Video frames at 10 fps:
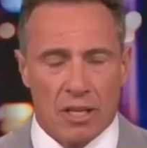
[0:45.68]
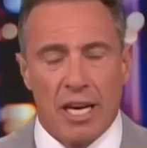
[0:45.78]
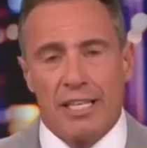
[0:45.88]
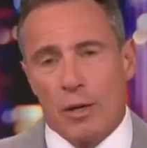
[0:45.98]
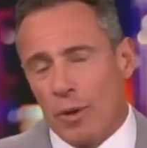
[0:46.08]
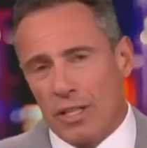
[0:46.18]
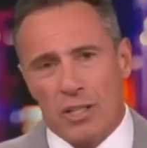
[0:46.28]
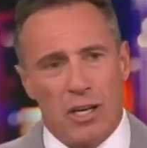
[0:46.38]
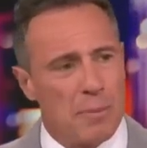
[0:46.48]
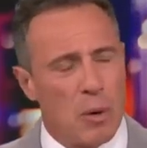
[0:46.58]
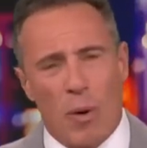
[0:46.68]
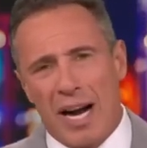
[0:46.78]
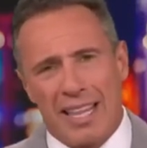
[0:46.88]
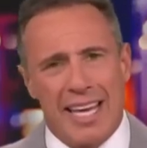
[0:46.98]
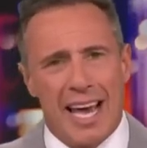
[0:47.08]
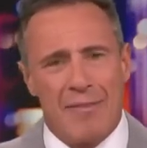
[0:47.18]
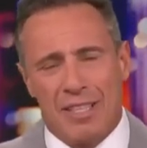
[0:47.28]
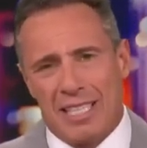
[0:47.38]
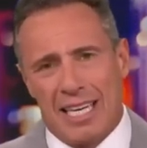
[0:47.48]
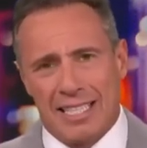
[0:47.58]
do you want to talk about why they have the
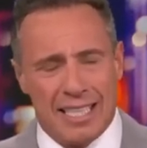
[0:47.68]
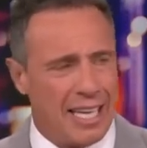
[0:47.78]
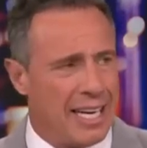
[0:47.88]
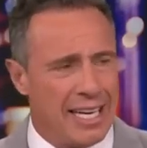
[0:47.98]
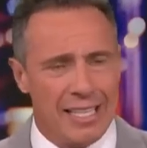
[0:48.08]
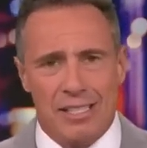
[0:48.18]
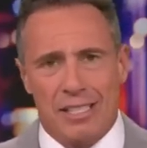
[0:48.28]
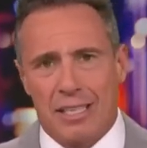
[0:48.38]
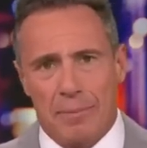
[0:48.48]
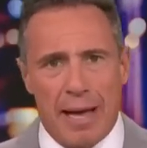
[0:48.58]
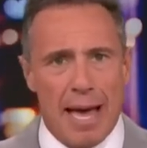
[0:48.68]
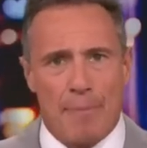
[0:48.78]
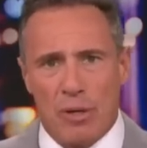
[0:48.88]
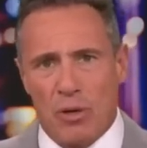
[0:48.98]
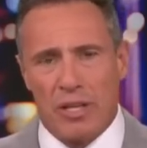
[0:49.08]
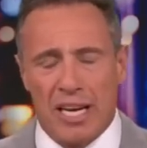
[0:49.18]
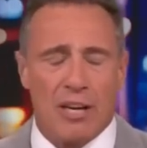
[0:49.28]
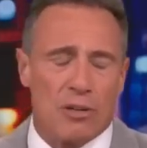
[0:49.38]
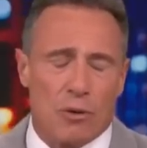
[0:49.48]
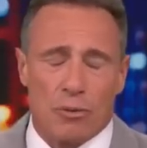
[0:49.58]
dotted lines and the map and all I'll
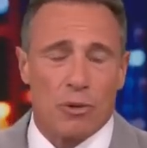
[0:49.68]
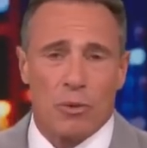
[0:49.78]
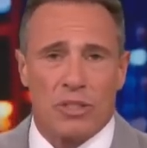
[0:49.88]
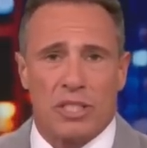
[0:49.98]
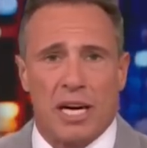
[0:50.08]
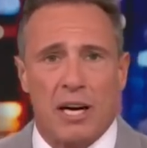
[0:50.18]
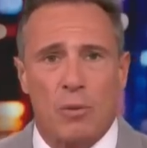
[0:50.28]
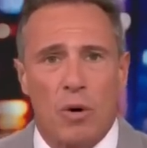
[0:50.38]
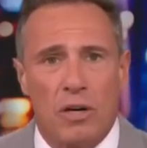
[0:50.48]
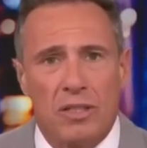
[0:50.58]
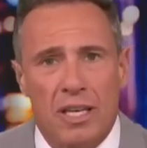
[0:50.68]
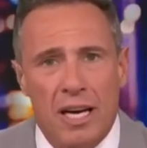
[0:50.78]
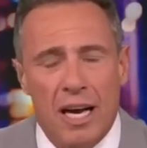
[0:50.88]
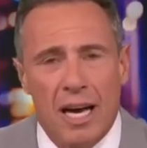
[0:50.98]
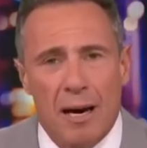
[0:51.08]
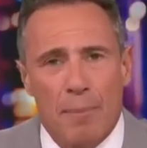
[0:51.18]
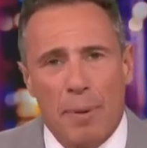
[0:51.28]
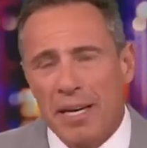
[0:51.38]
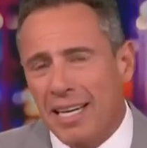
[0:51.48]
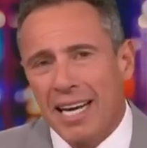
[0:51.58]
go through it with Steyerwalt.
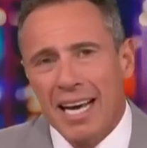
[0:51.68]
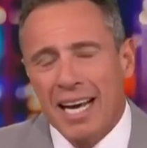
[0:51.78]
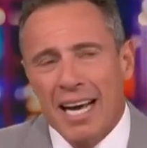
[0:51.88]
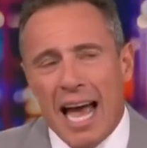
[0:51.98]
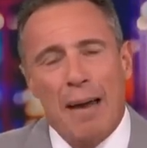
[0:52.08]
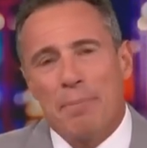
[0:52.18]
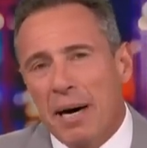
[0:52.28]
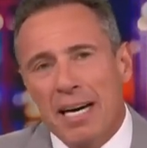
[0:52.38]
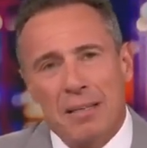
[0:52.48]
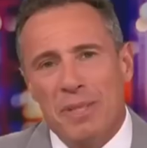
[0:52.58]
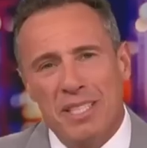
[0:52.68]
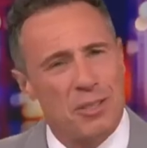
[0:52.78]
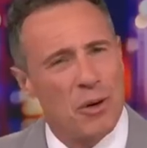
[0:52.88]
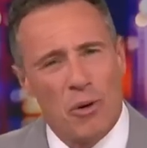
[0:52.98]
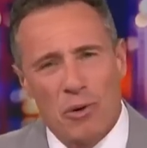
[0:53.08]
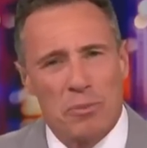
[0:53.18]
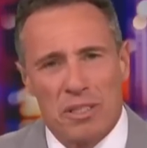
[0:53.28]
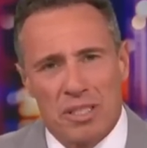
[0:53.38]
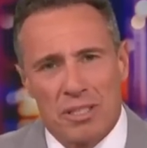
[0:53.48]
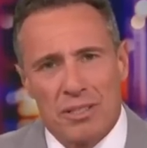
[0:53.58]
But at bottom, this is a
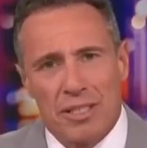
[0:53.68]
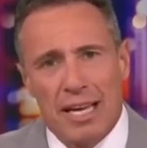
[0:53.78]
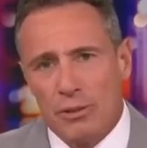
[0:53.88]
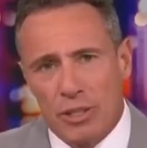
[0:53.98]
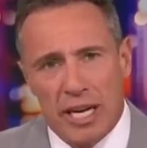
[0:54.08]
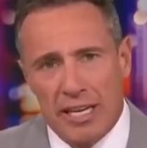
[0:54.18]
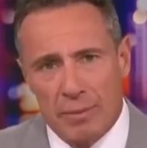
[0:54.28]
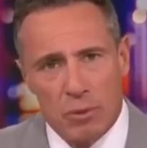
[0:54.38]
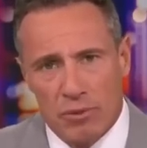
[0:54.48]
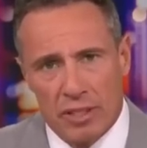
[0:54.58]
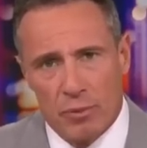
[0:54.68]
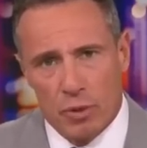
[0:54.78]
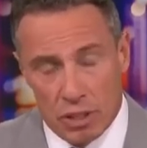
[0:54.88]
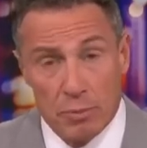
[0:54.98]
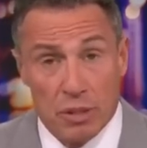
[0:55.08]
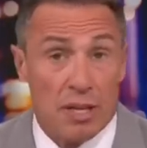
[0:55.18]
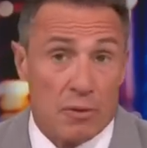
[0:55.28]
harmless, entertaining movie with some clever